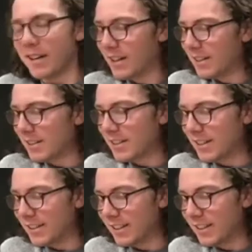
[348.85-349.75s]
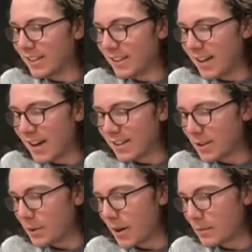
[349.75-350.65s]
My car is currently not
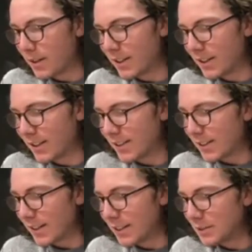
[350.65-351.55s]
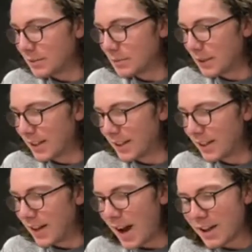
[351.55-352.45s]
cooperating itself.
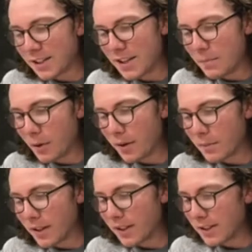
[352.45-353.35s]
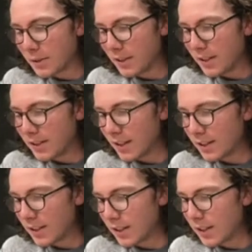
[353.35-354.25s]
But I could keep pouring money into it
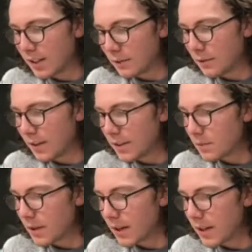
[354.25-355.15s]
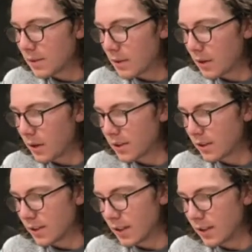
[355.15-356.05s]
to get it fixed. But I guess my
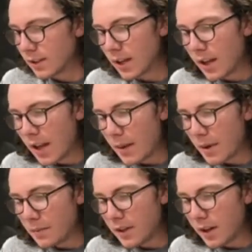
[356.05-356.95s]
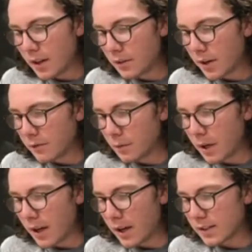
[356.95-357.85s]
question is this. Am I being ungrateful
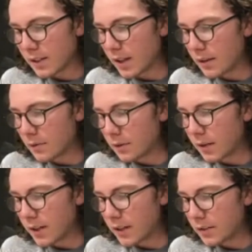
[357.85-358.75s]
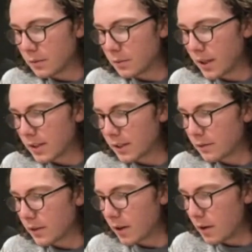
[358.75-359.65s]
by asking God for a financial blessing
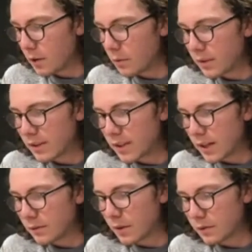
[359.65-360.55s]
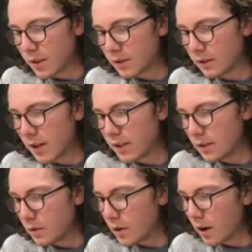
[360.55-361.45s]
for a home instead of a rental and a
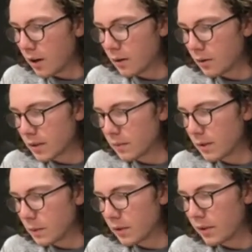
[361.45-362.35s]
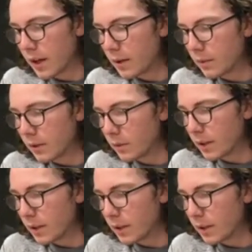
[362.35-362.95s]
new car or something more reliable than